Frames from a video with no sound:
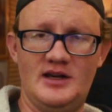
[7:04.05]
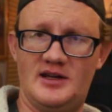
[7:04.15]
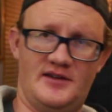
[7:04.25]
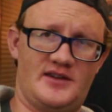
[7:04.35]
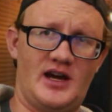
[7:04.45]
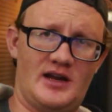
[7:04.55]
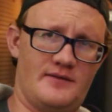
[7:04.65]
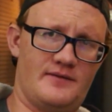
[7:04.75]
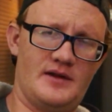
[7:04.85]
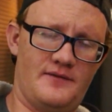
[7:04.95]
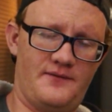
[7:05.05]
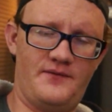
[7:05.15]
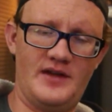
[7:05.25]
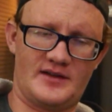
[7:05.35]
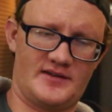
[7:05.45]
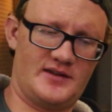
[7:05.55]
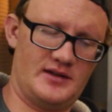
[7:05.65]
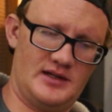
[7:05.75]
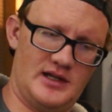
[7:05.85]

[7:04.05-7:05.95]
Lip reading: is kind of fixed